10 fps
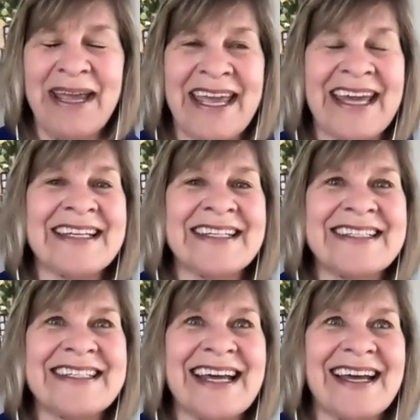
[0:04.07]
And
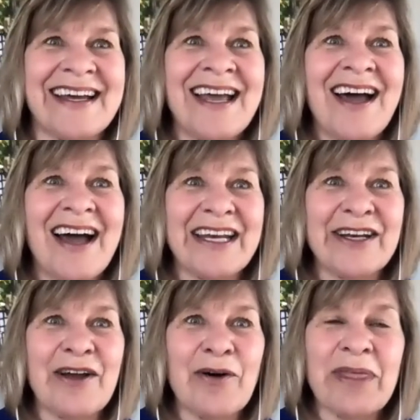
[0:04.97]
I
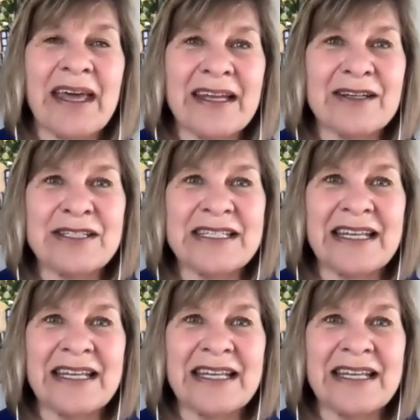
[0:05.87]
know that